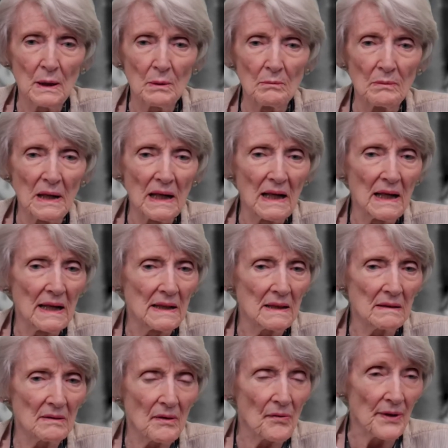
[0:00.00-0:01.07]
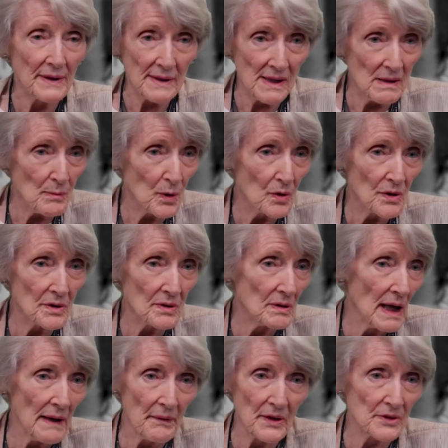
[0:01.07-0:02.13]
by the keyboard
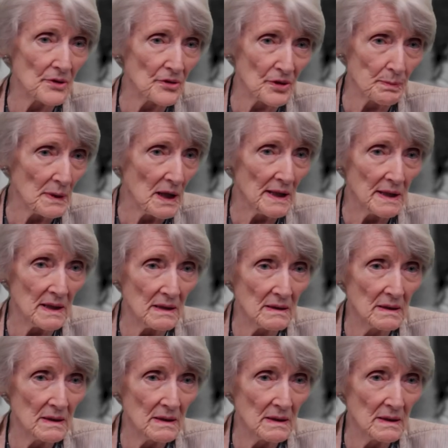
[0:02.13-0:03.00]
and the display.